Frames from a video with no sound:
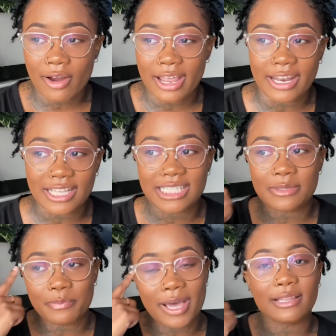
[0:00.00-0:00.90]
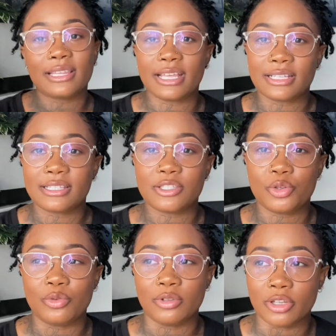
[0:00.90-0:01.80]
and expect it
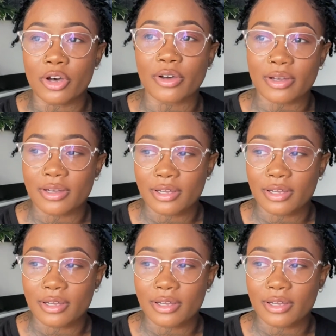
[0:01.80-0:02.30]
to look